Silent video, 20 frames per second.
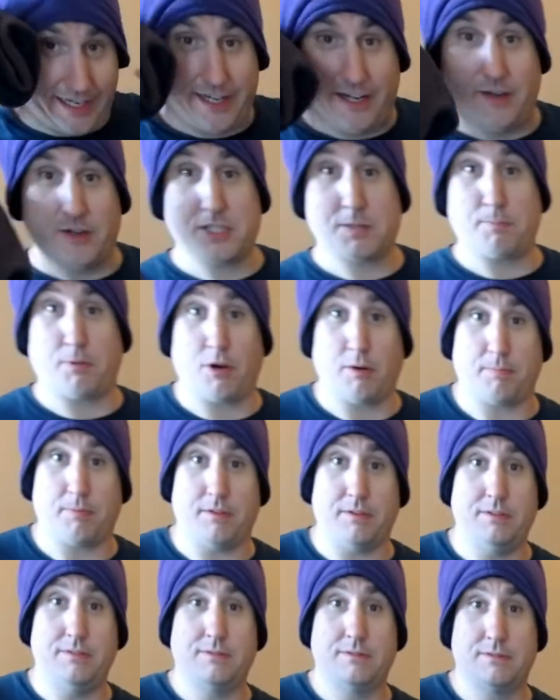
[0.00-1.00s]
know it's
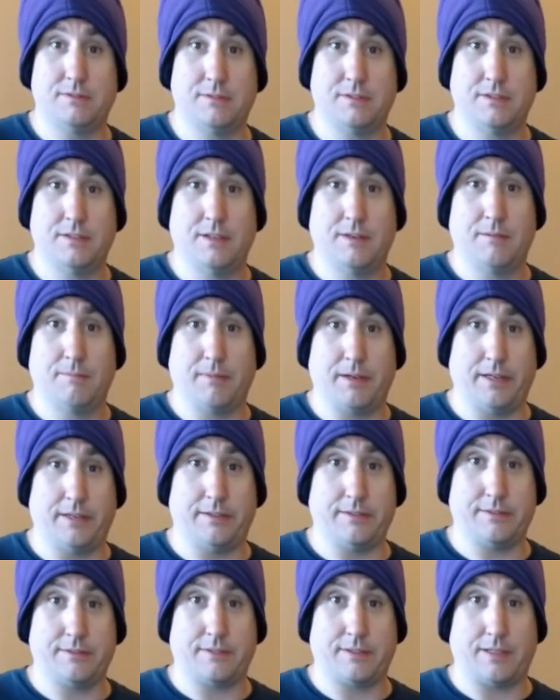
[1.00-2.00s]
purple,
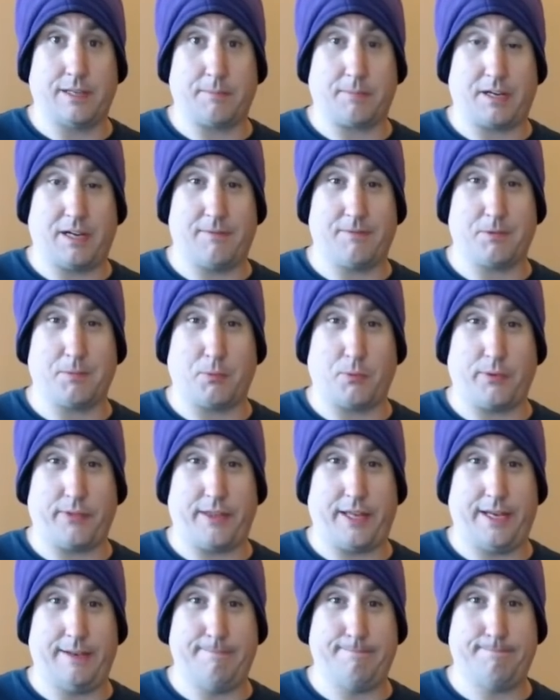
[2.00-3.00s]
but I'm comfortable with
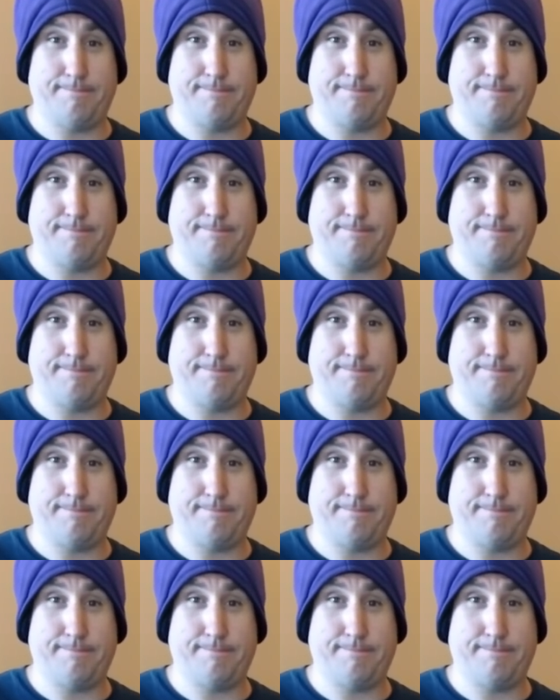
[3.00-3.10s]
that.